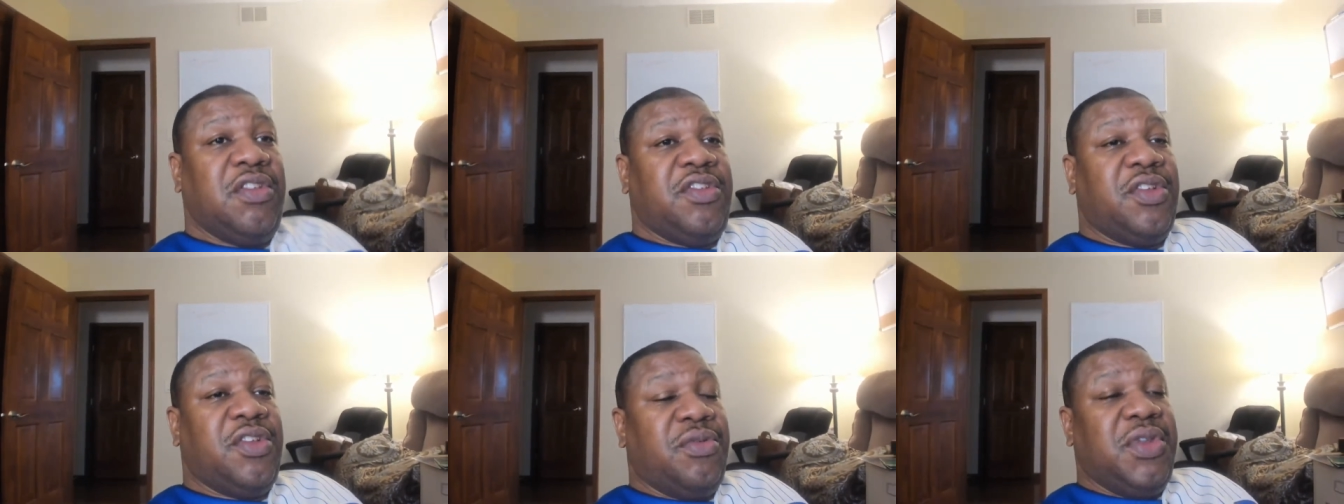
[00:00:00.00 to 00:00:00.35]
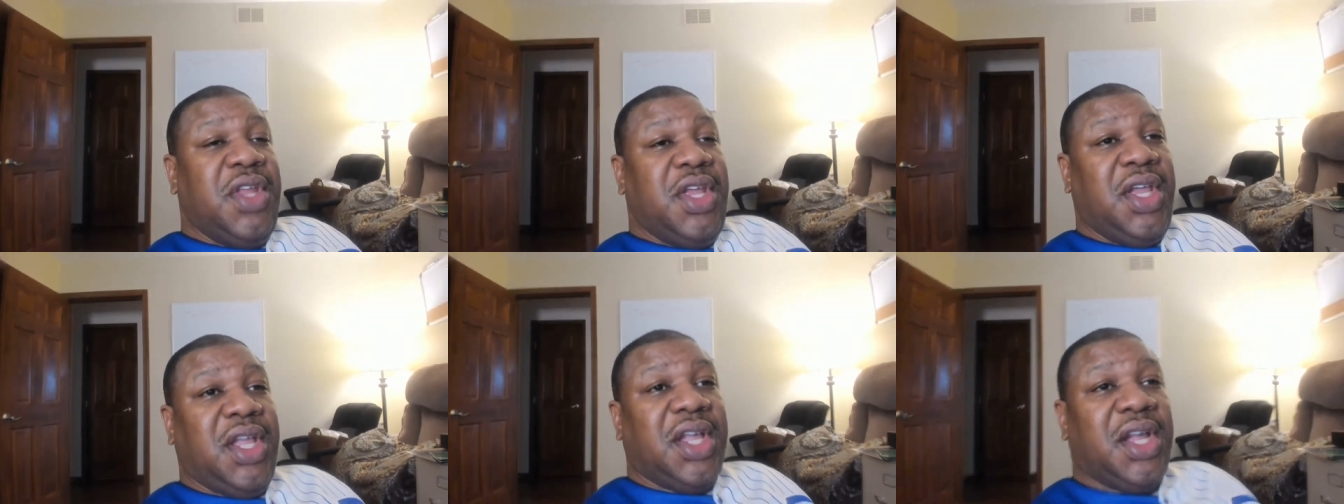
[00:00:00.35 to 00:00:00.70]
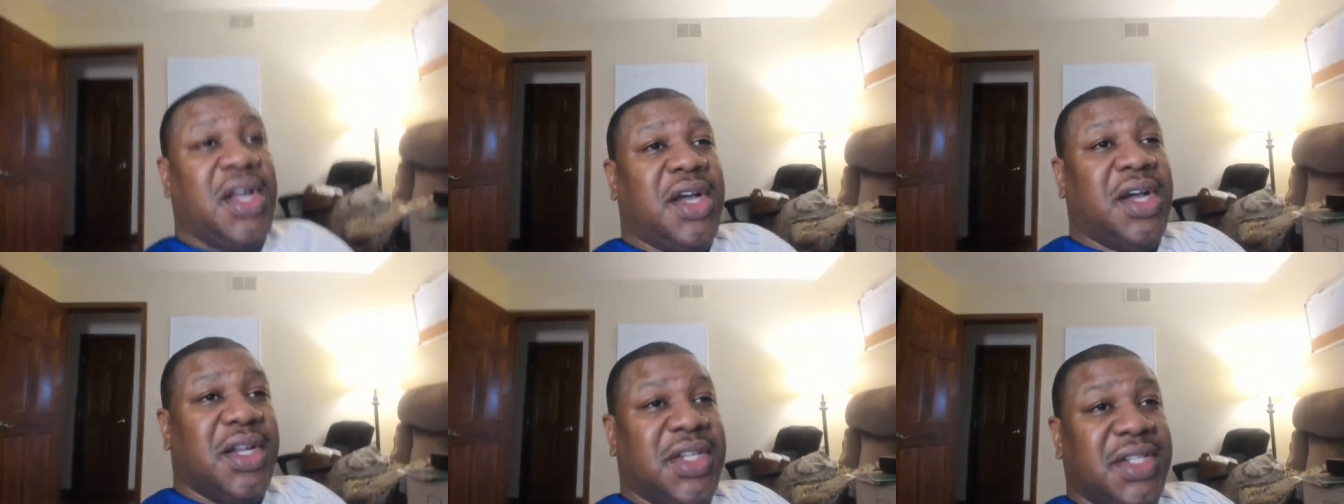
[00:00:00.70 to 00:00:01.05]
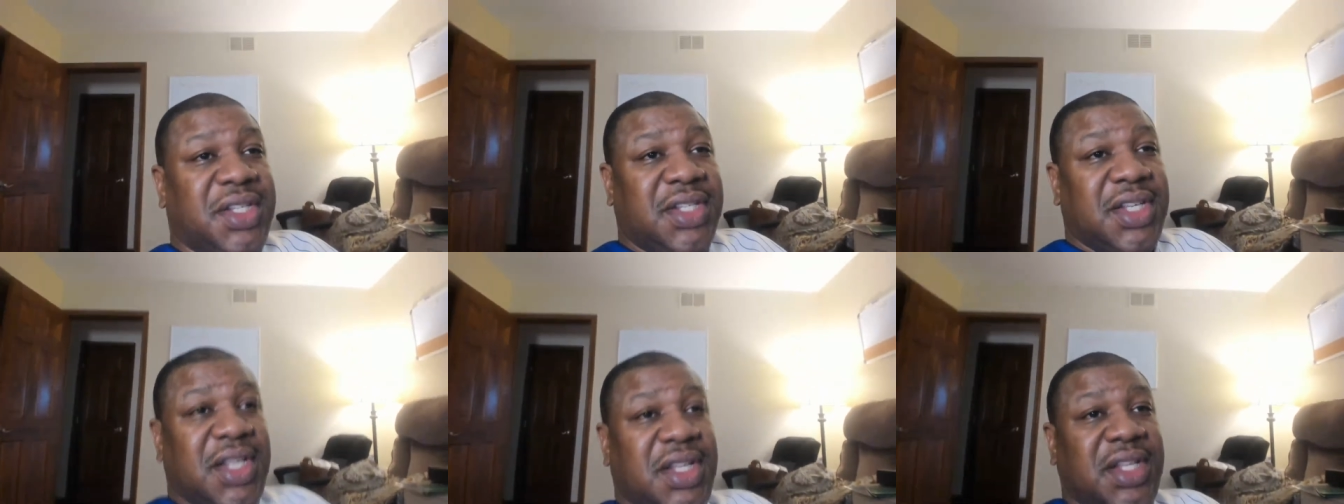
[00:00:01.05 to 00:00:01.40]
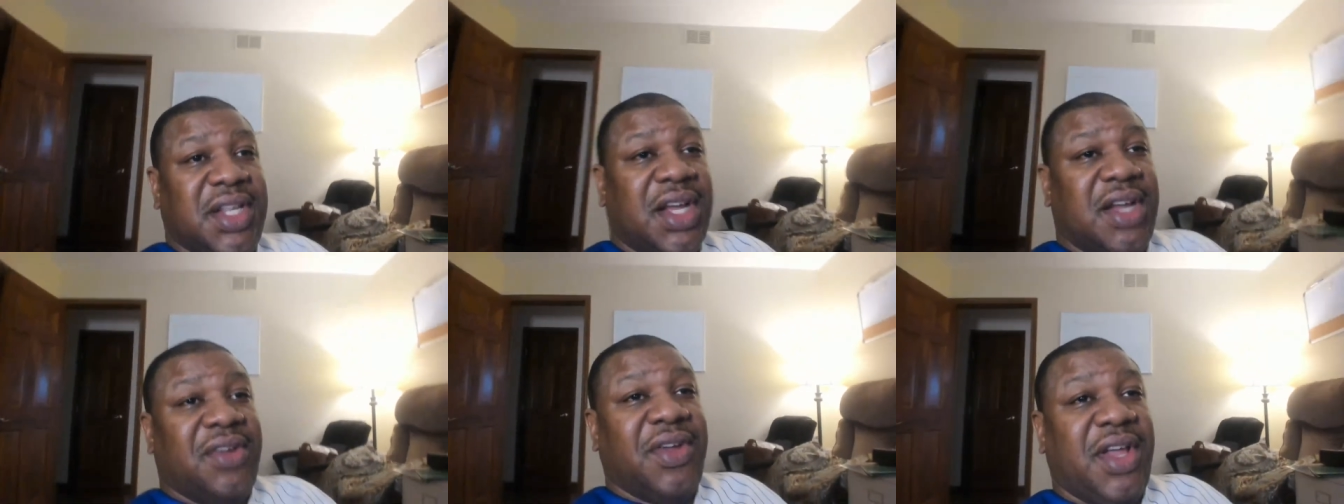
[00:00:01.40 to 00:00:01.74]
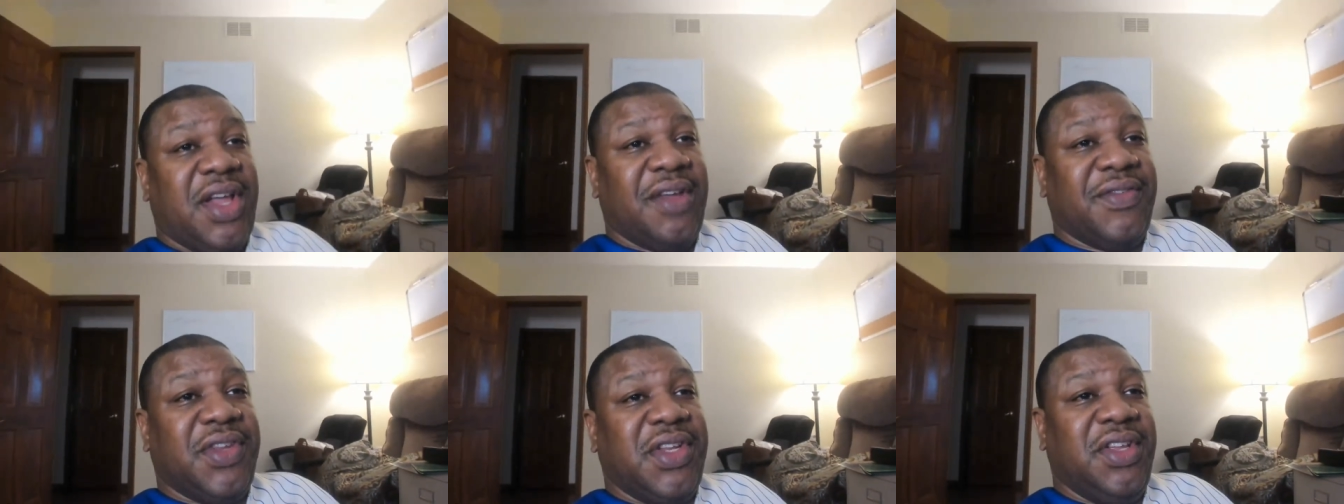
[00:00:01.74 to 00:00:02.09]
So Nick Khan is sitting down
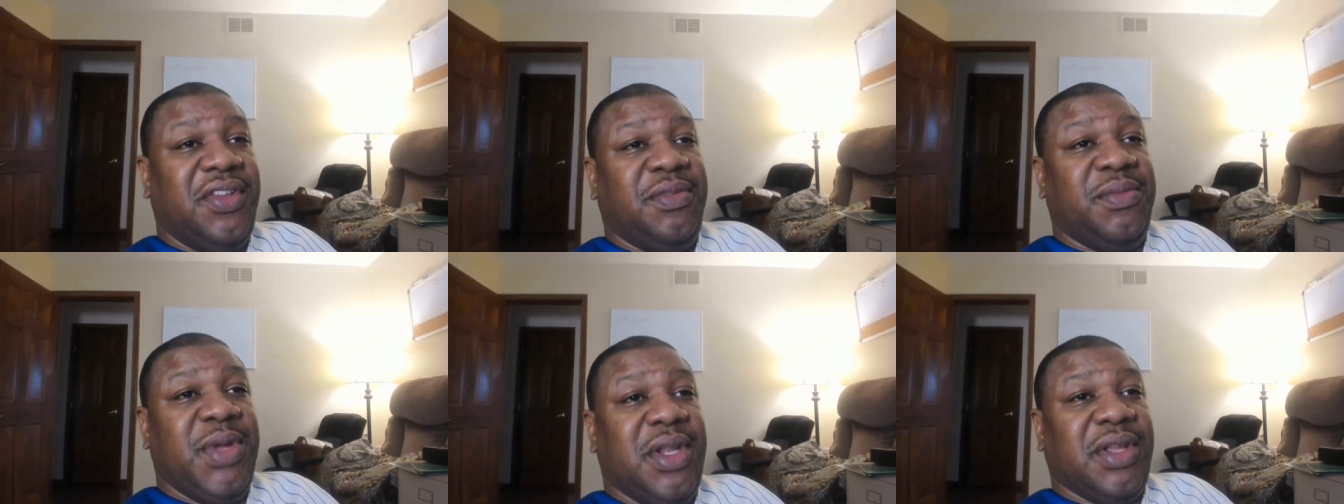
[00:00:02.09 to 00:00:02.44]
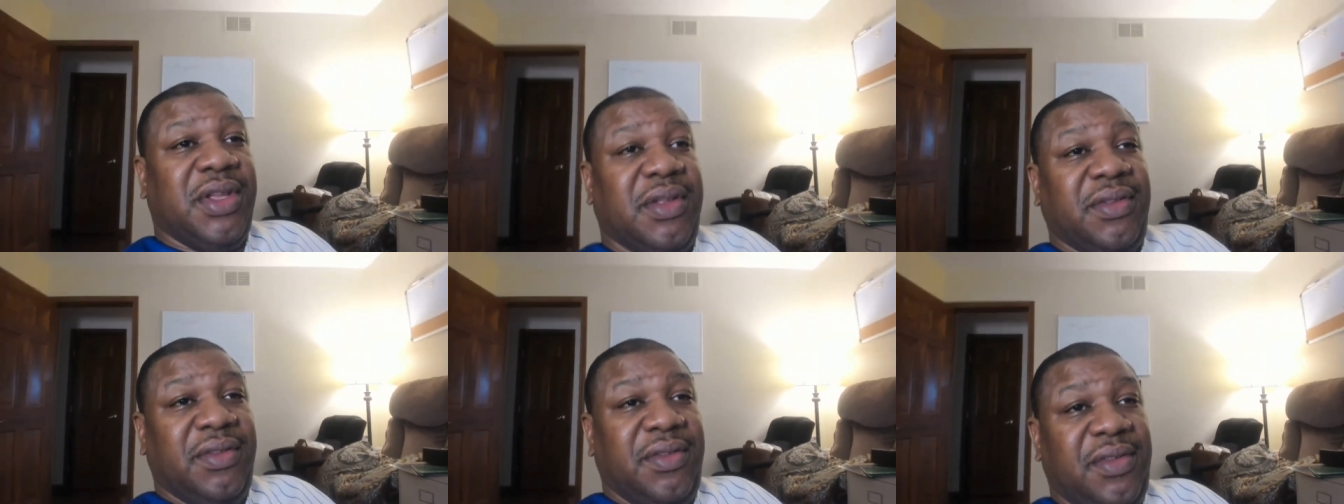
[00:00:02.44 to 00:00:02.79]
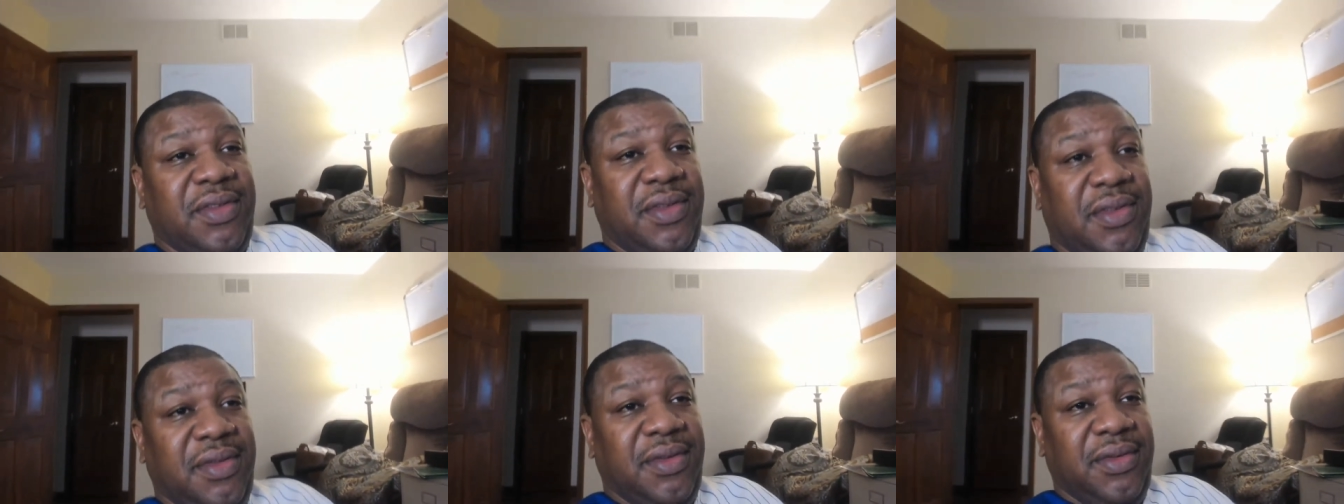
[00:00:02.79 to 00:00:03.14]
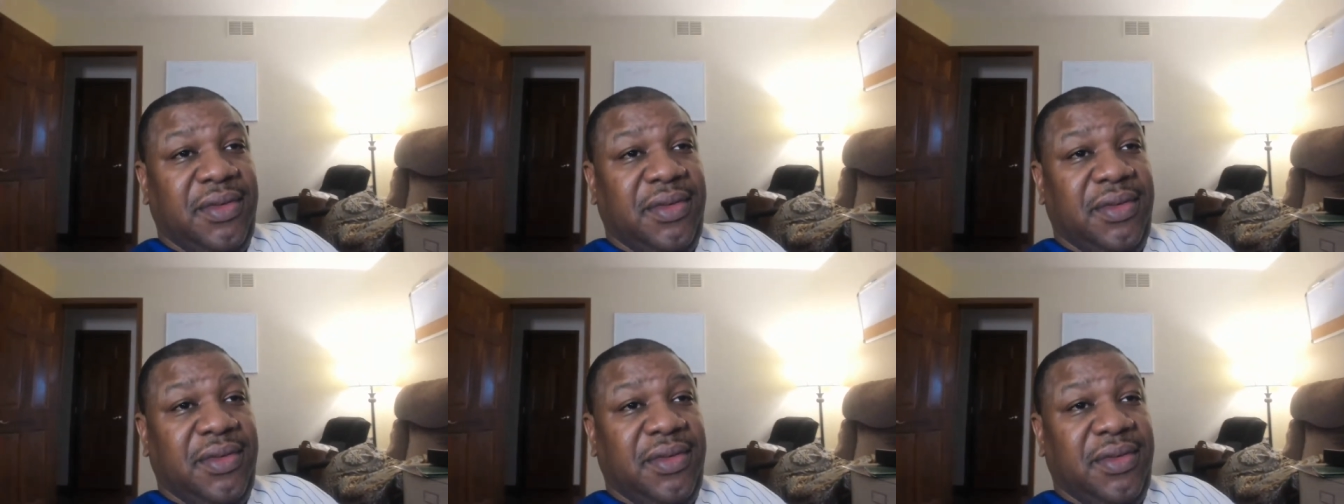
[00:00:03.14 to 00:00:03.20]
having these meetings.